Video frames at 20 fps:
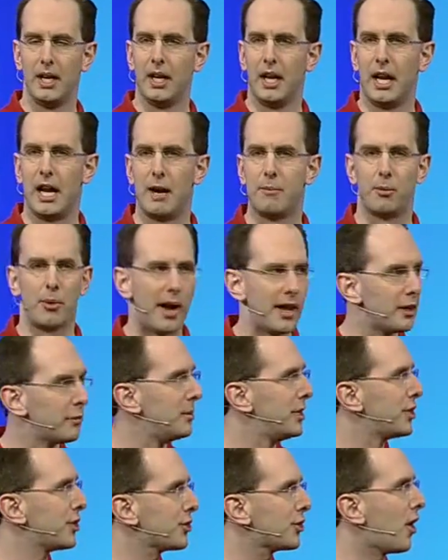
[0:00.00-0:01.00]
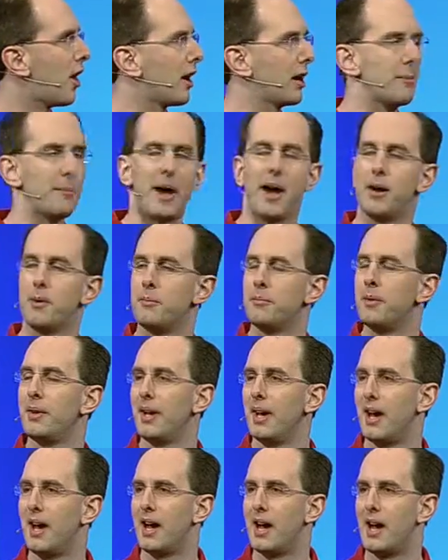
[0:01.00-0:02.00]
But rather than me just talk about them,
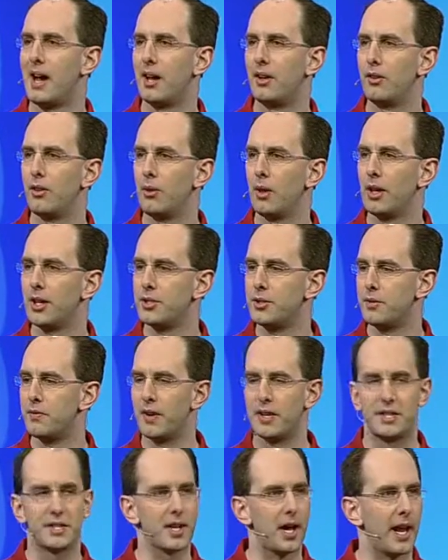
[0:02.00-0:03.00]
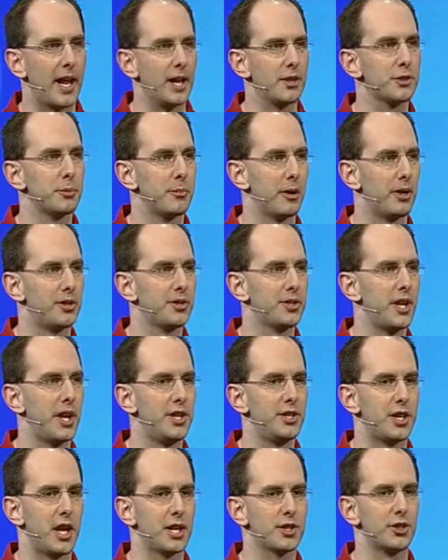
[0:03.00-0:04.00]
I'd like to invite Scott Hanselman on
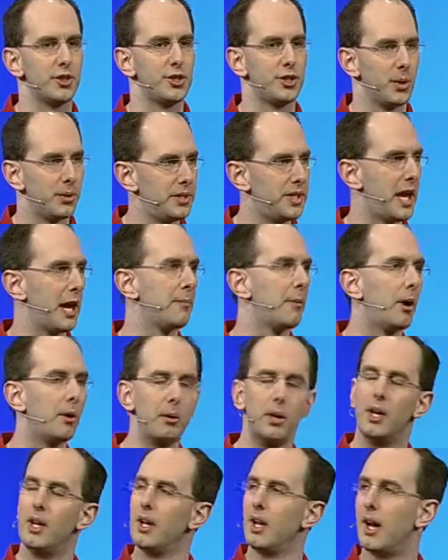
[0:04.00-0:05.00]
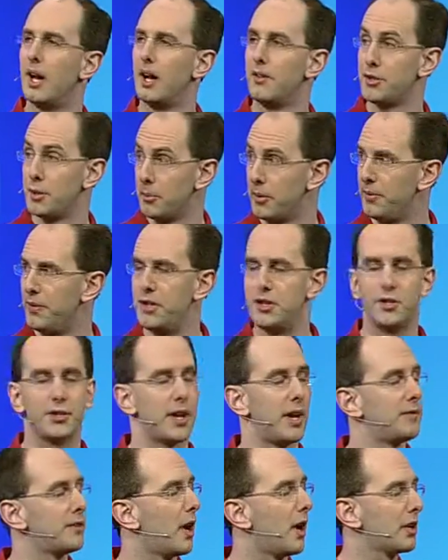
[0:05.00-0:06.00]
stage to actually show a demo of some of the features
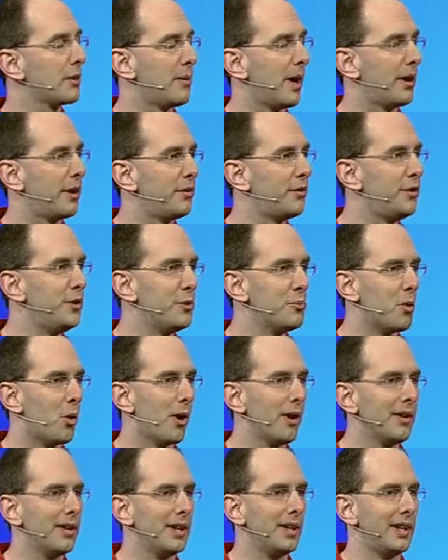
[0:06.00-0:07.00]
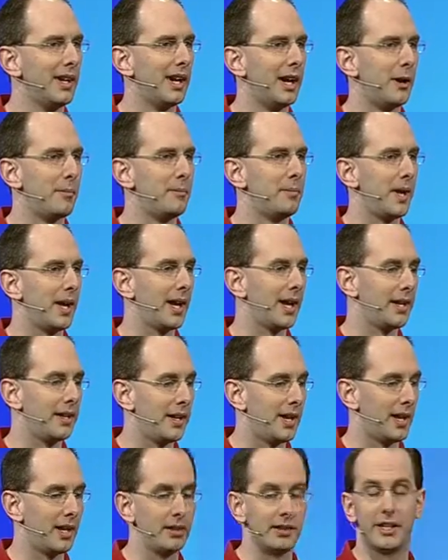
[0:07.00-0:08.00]
I've talked about and a few more, and
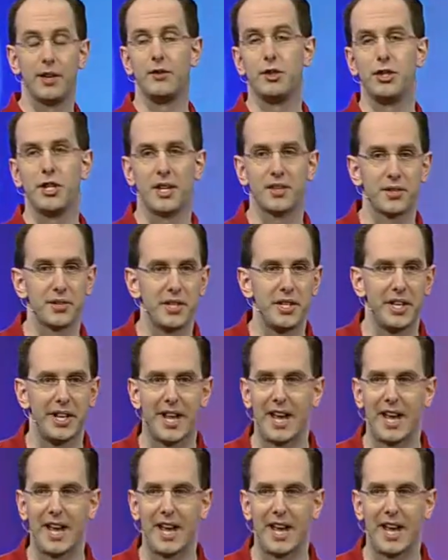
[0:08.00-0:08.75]
give you a chance to see it in